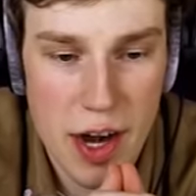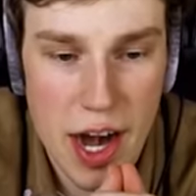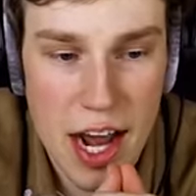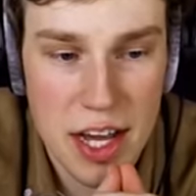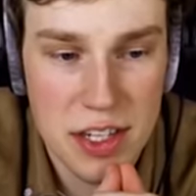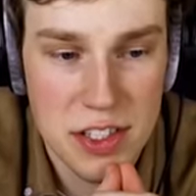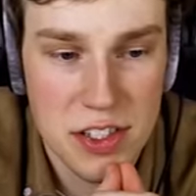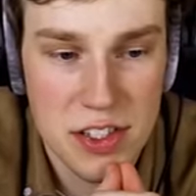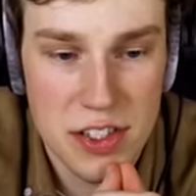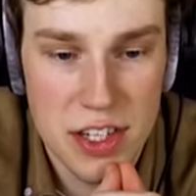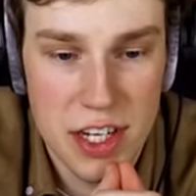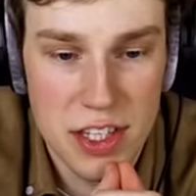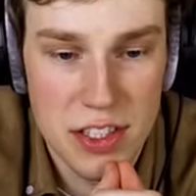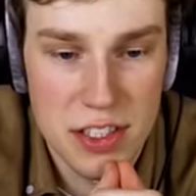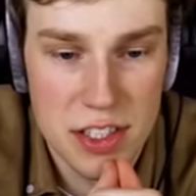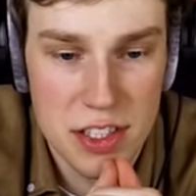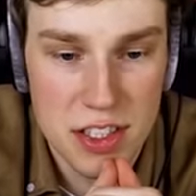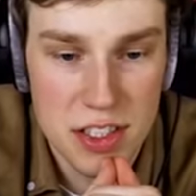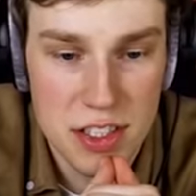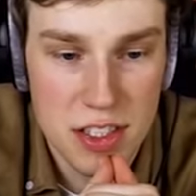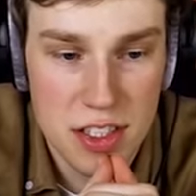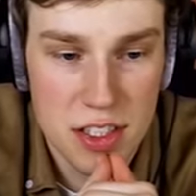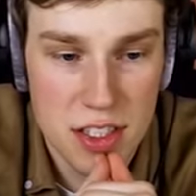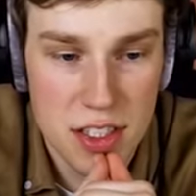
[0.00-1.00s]
asked you guys
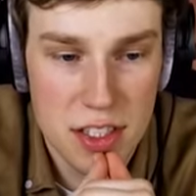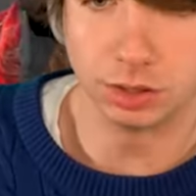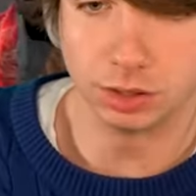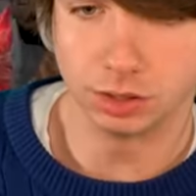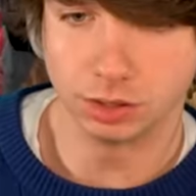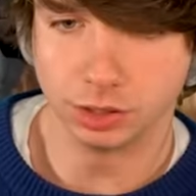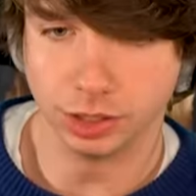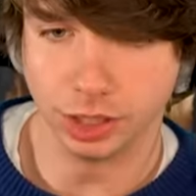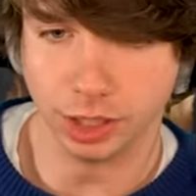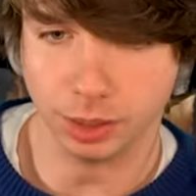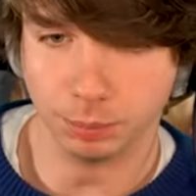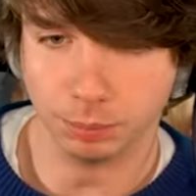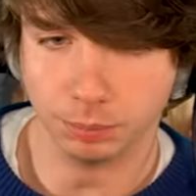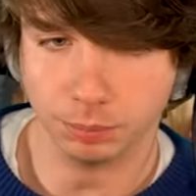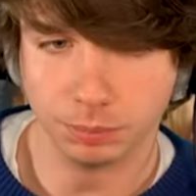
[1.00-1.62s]
this. Yeah. Yep.